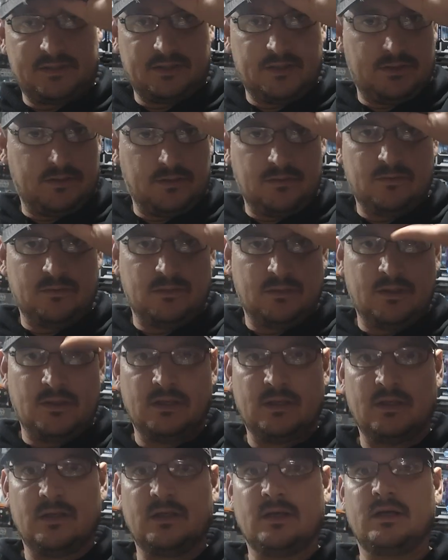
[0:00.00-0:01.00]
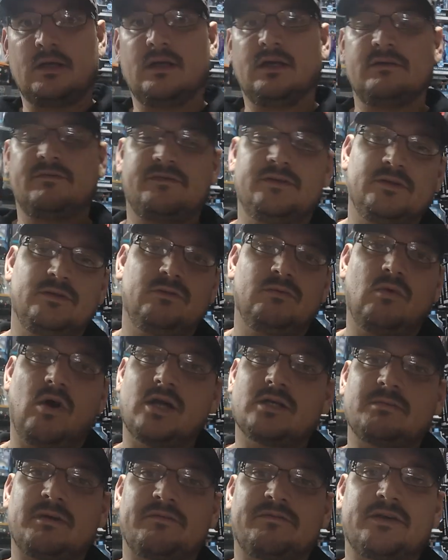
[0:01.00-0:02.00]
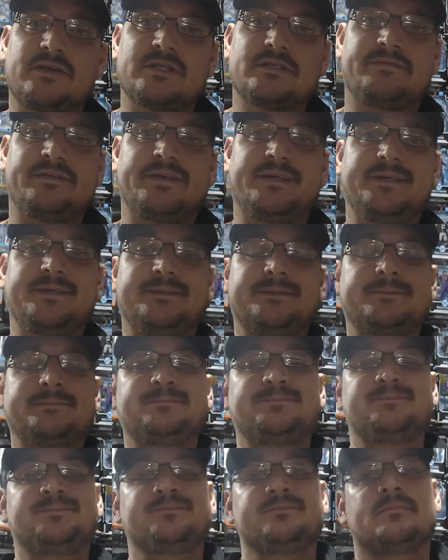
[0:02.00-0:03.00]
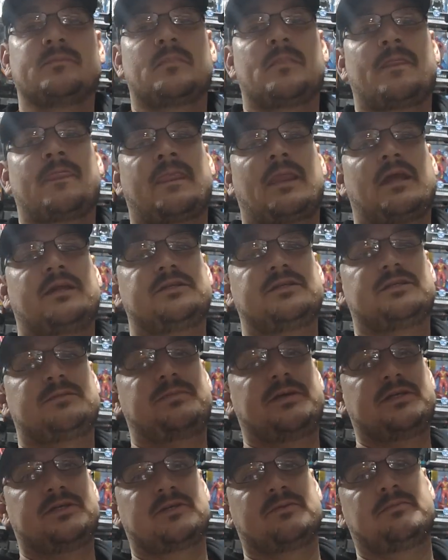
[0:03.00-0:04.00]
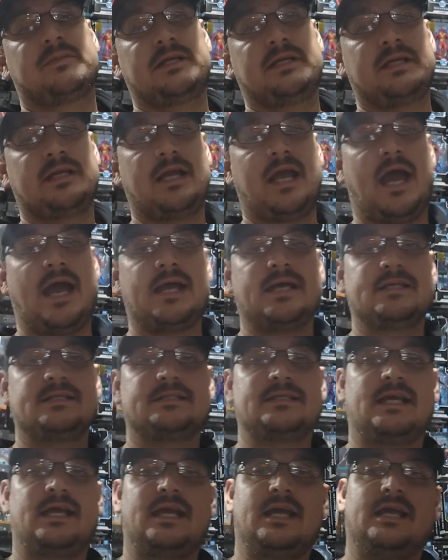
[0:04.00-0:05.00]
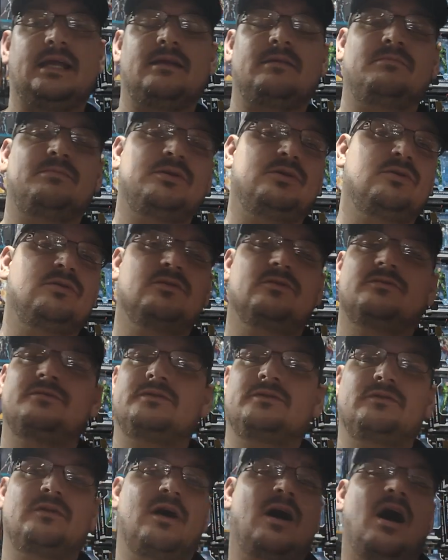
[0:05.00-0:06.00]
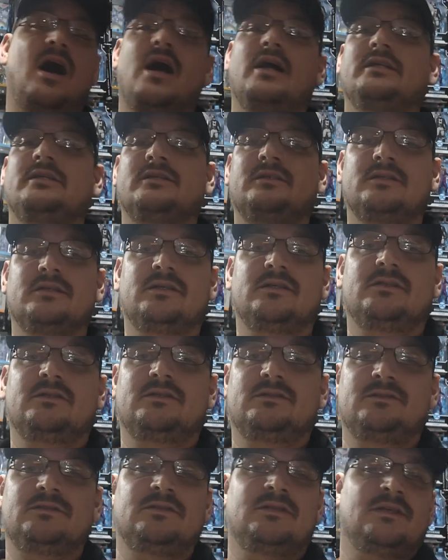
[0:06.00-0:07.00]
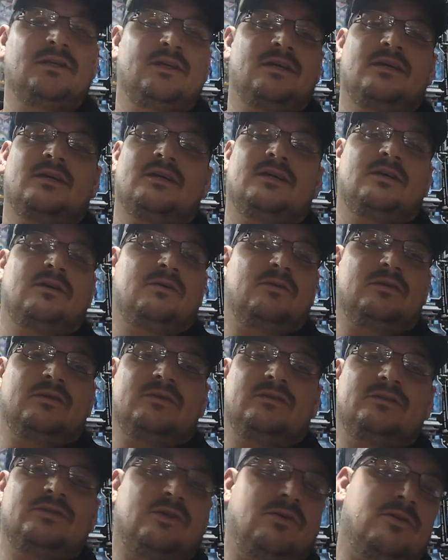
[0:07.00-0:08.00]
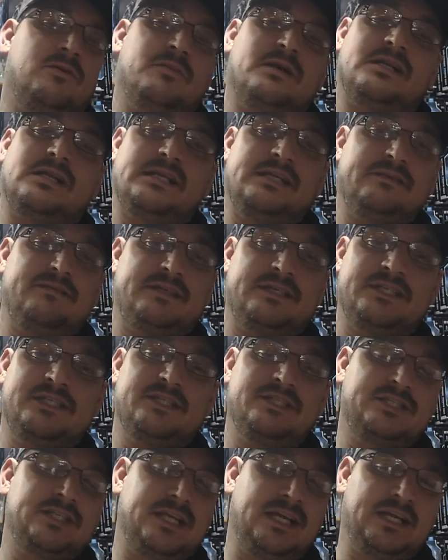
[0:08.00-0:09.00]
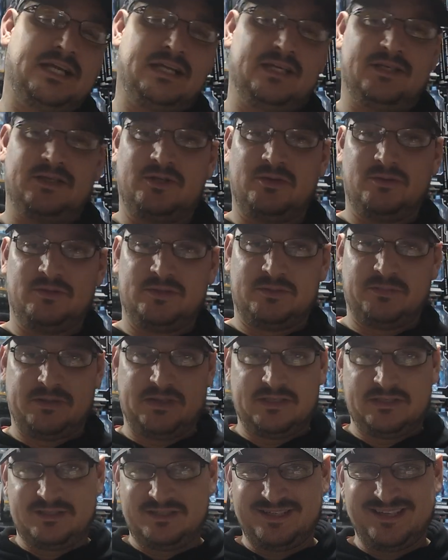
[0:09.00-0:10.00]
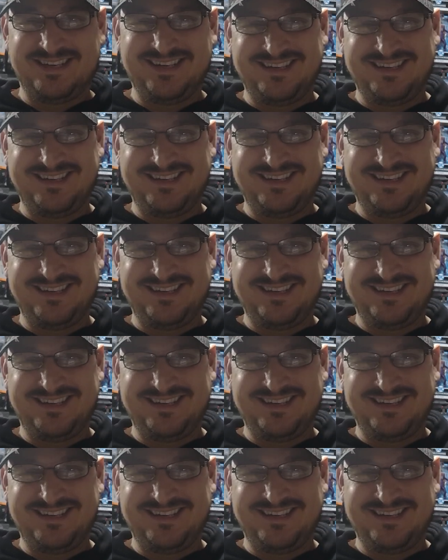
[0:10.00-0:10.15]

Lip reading: So if you watch my first video, just picture me as a beautiful, hot young girl with showing my cleavage and doing splits